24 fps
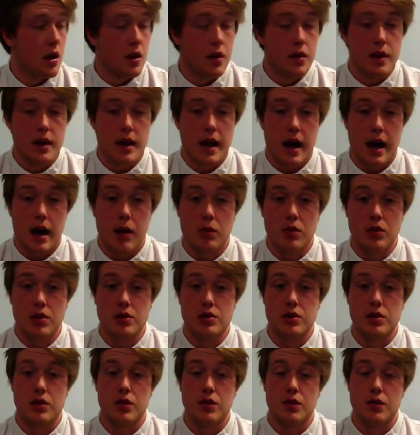the arm
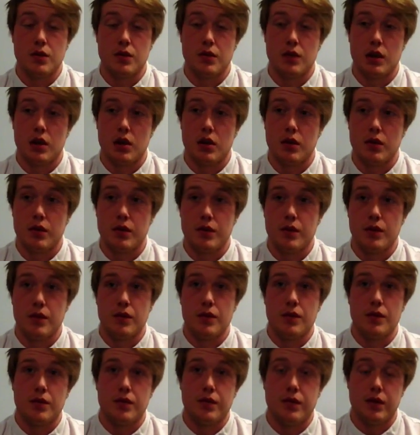was
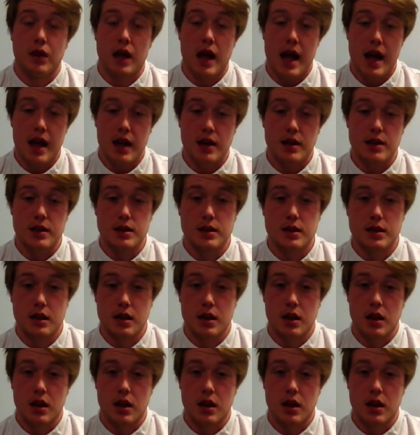flexed,